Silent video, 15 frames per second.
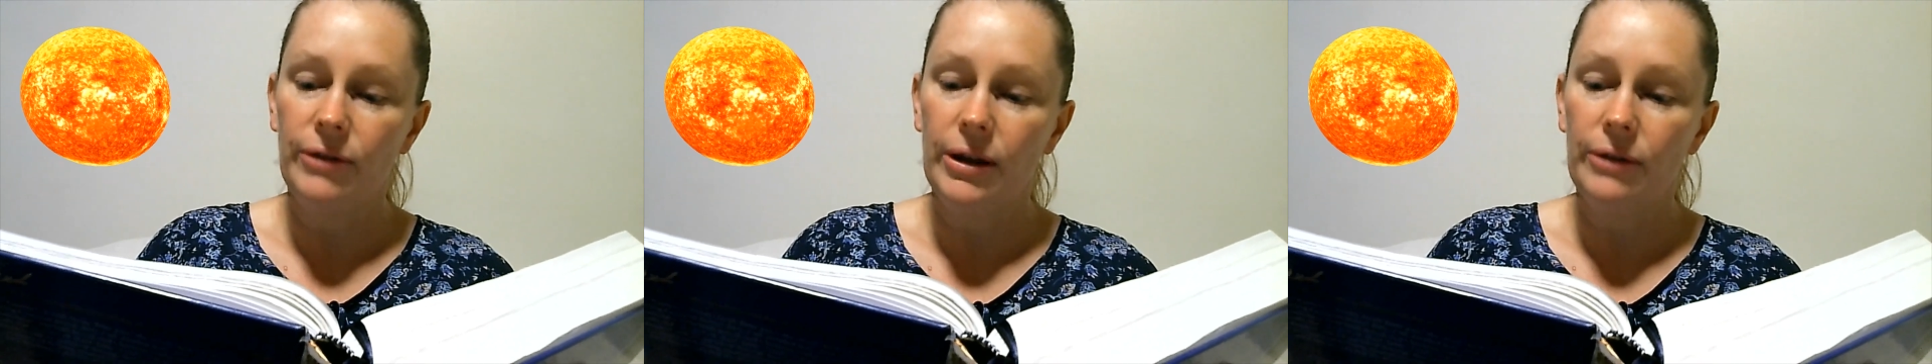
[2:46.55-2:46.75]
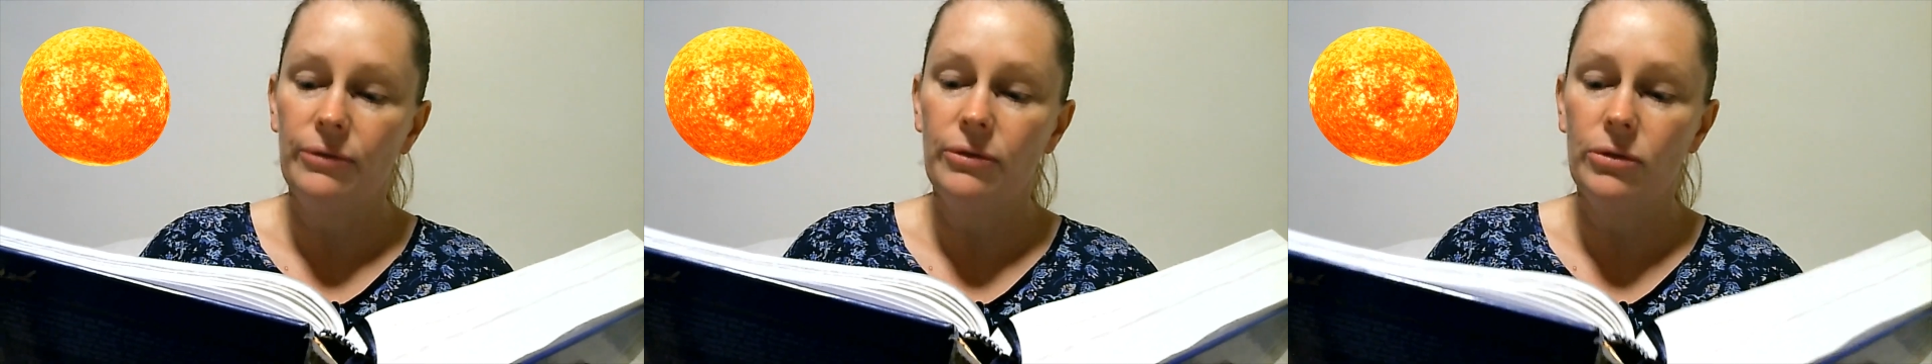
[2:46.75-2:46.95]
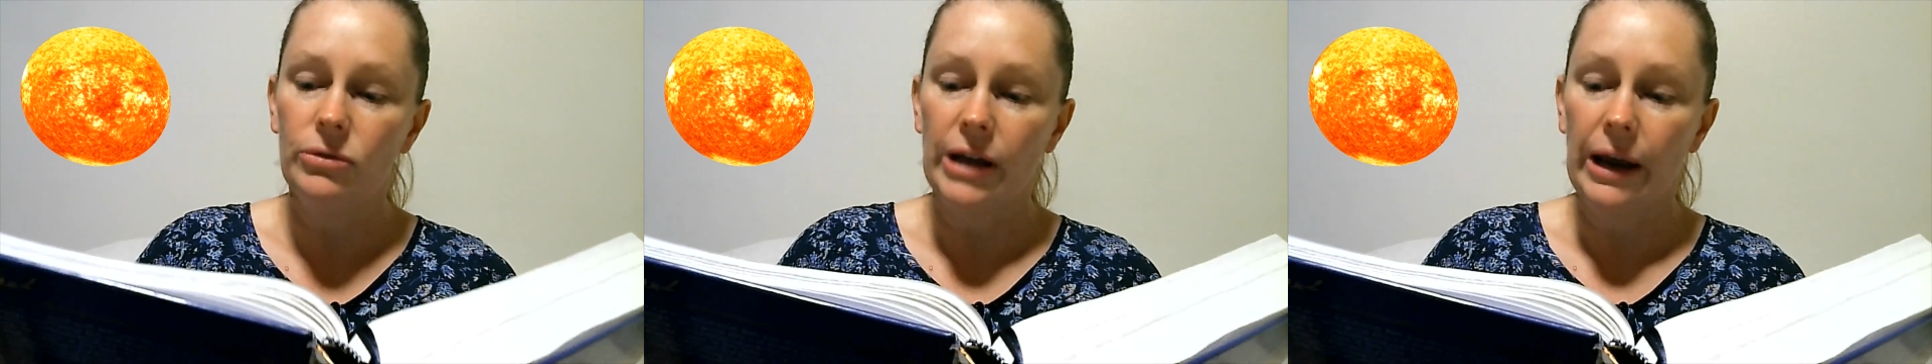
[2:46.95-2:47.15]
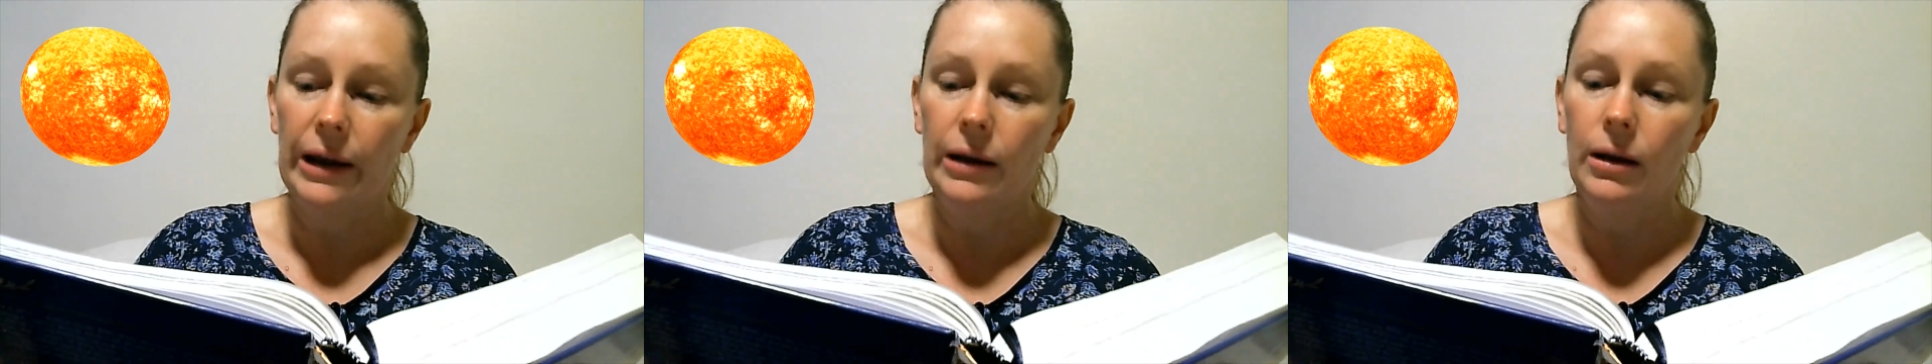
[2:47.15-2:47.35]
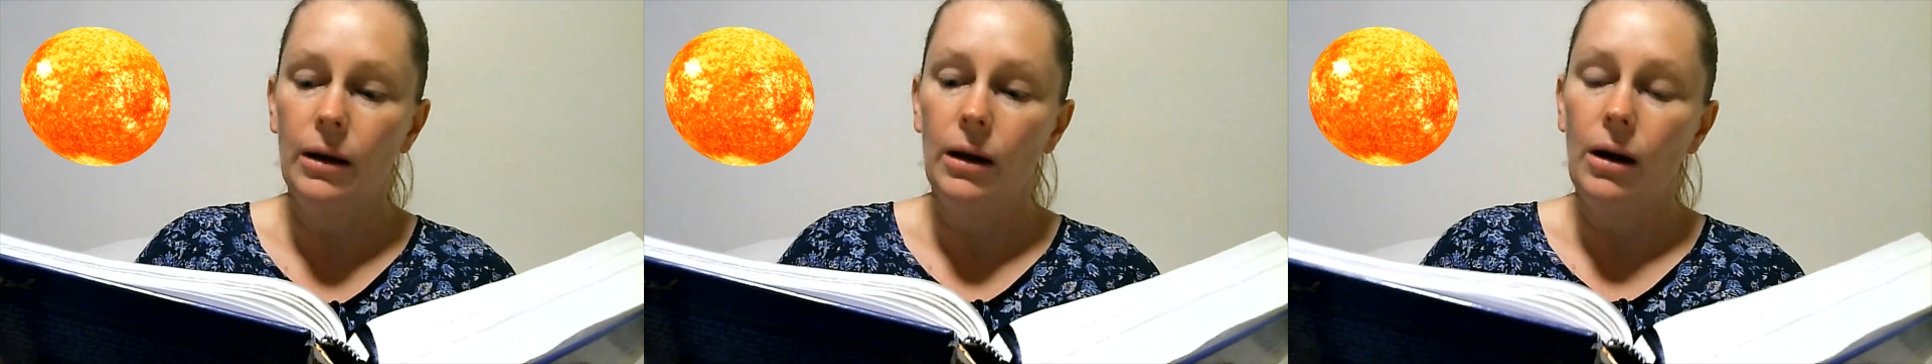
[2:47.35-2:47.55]
fearful
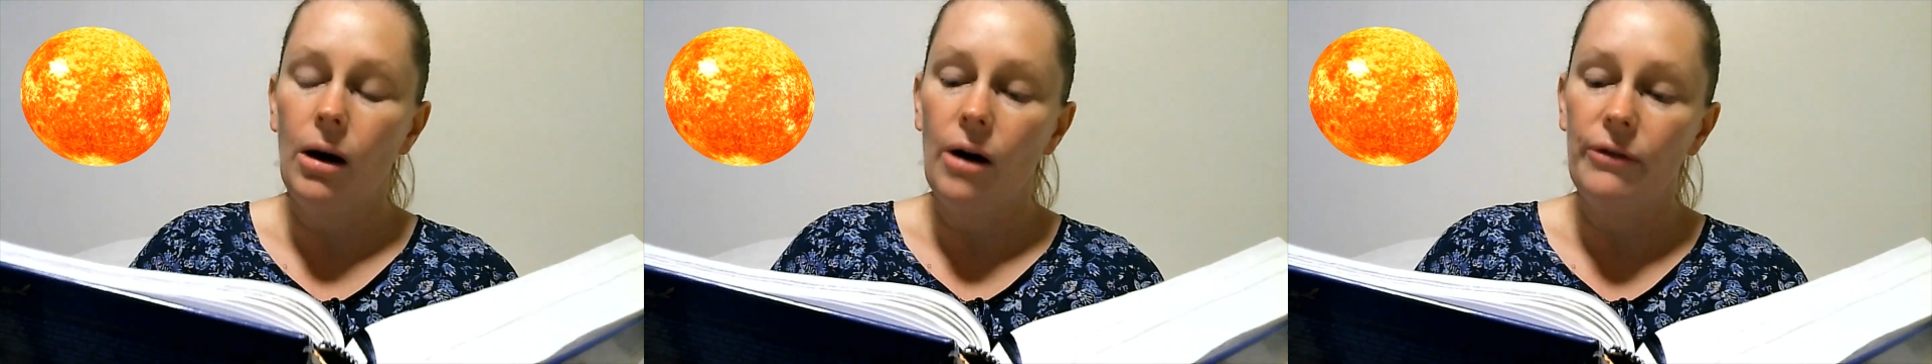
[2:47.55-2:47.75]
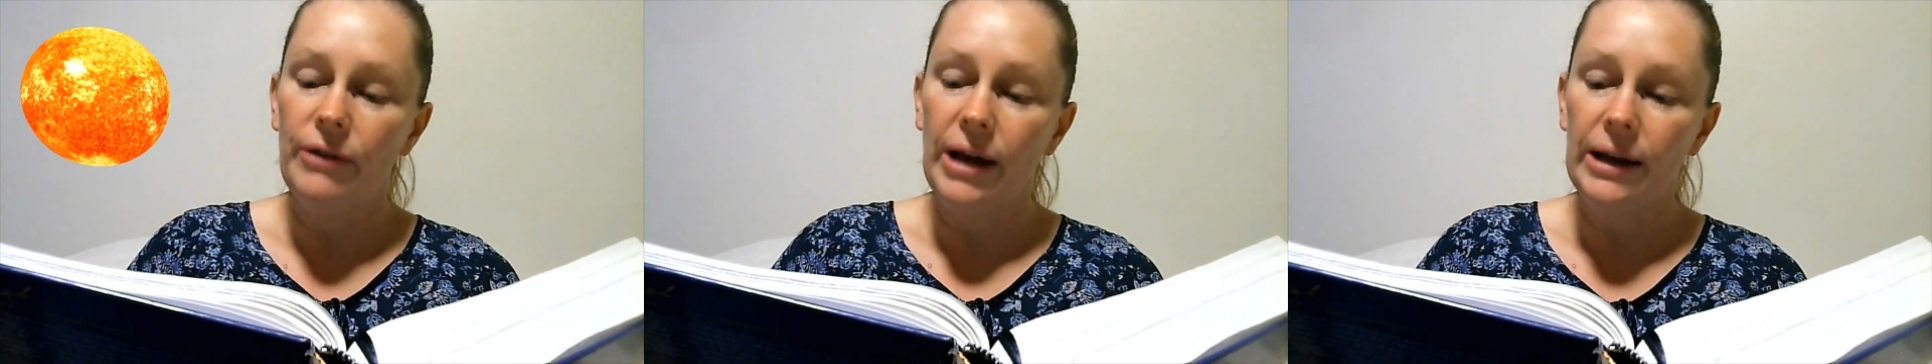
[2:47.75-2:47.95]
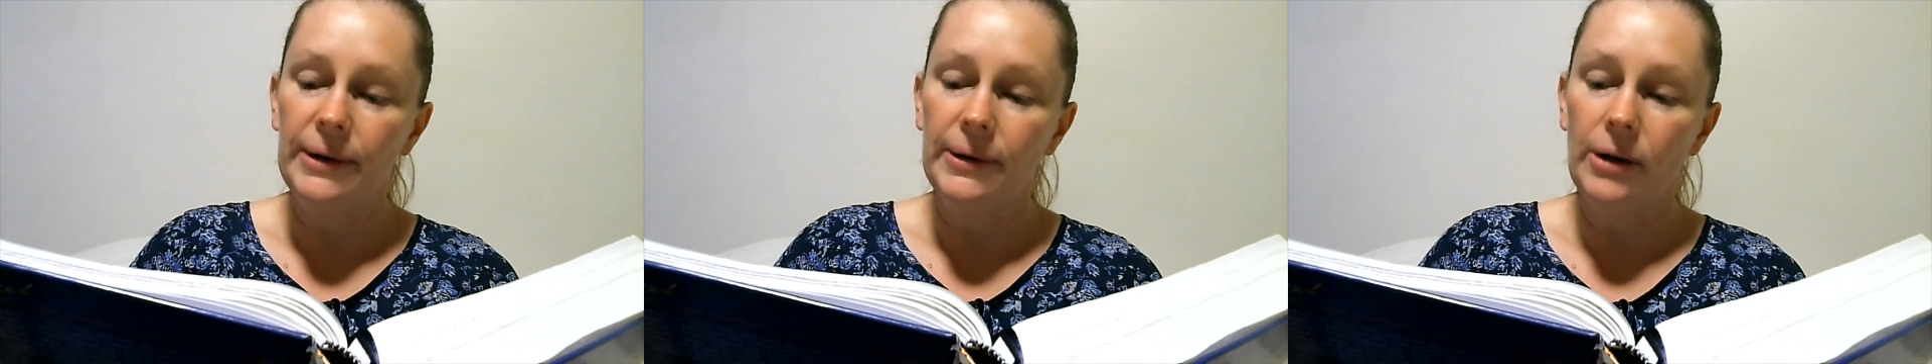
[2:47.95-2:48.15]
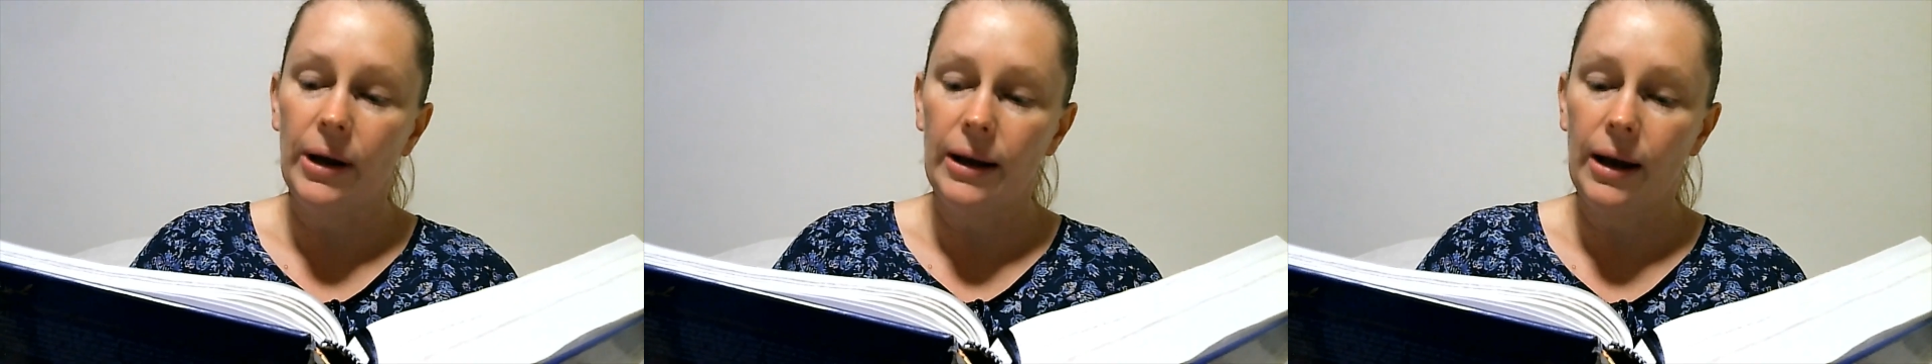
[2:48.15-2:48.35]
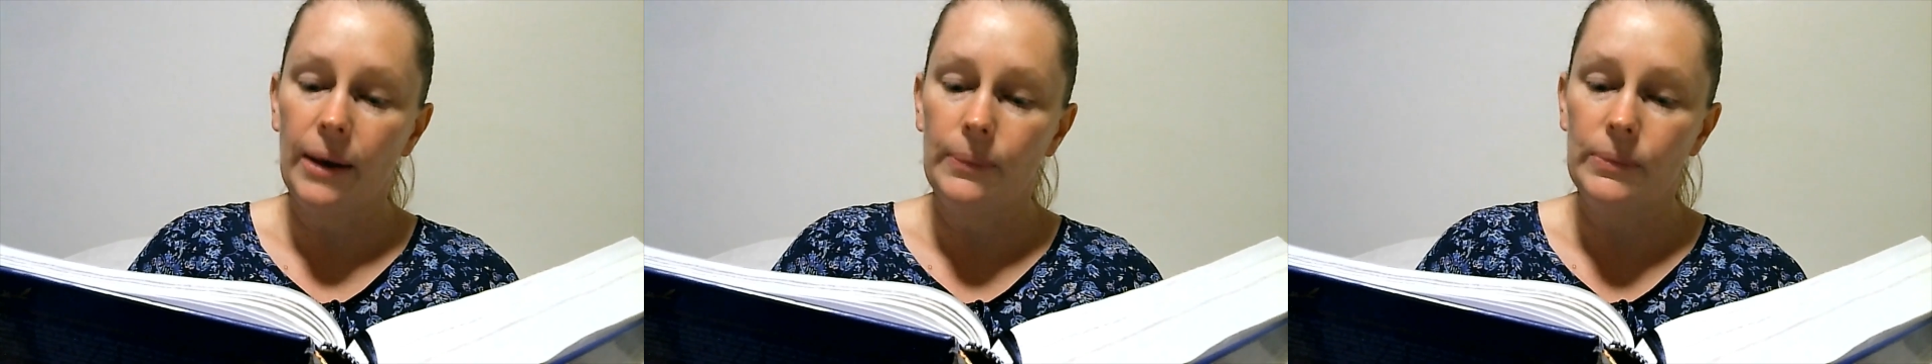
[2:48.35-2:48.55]
day of Adonai
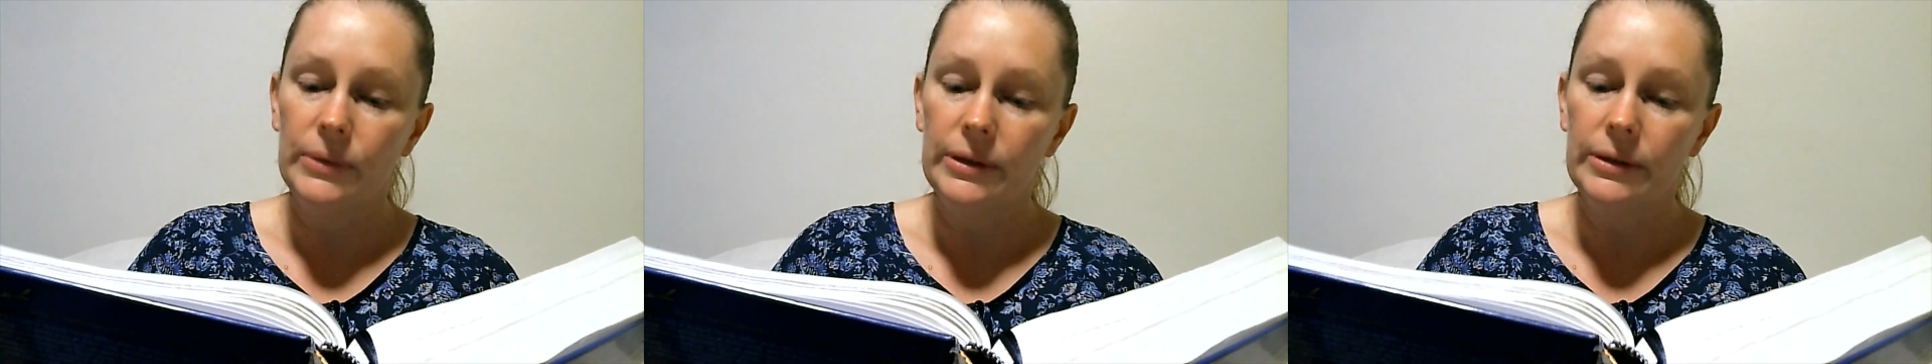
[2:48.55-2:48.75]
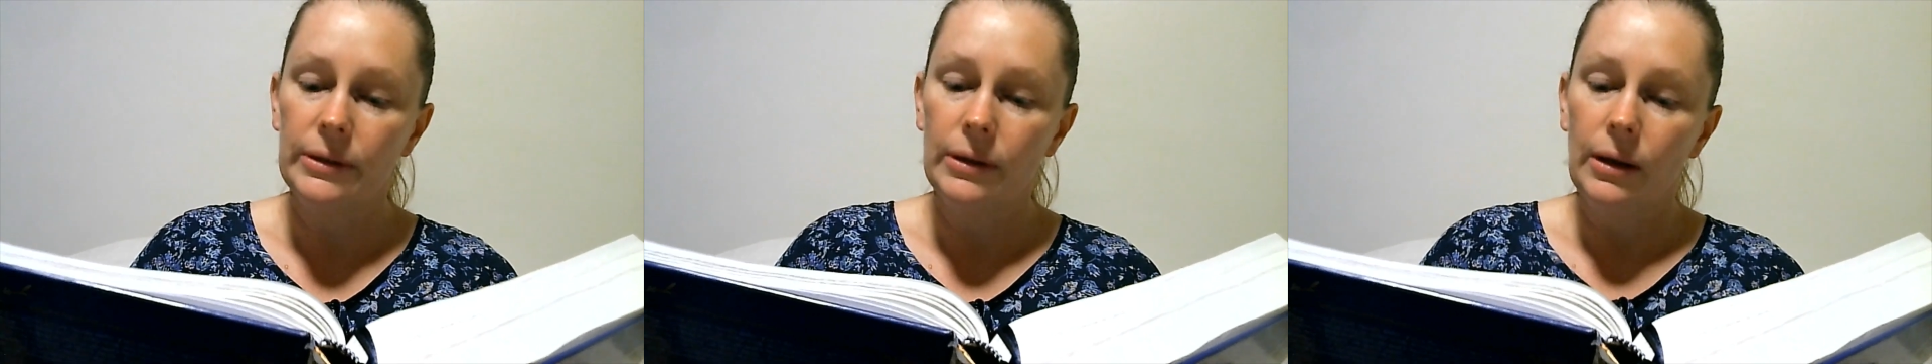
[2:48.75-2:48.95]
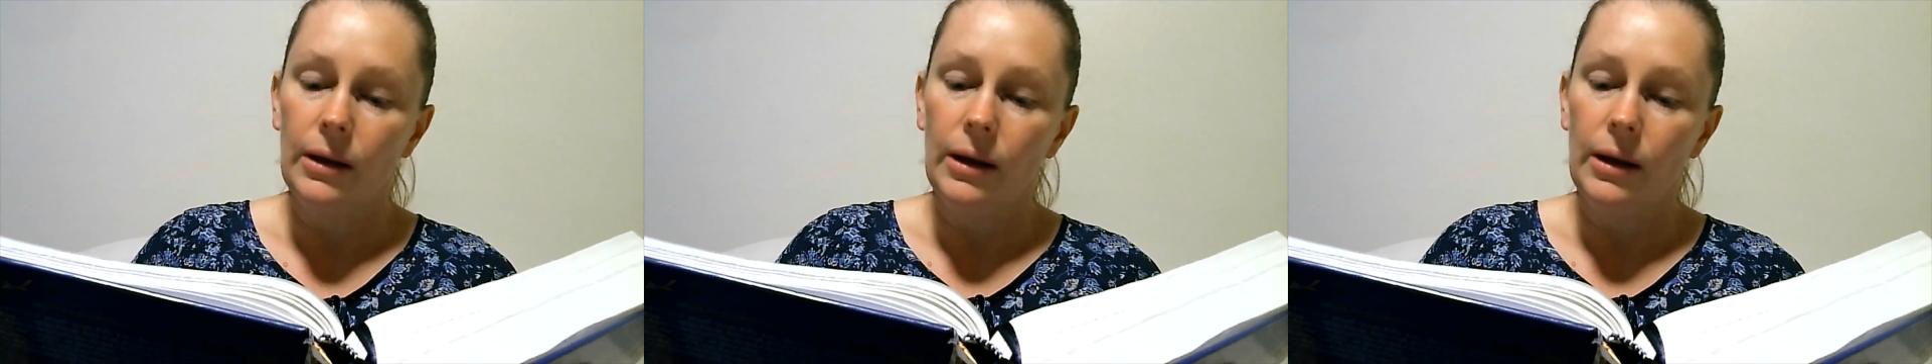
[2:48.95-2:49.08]
comes.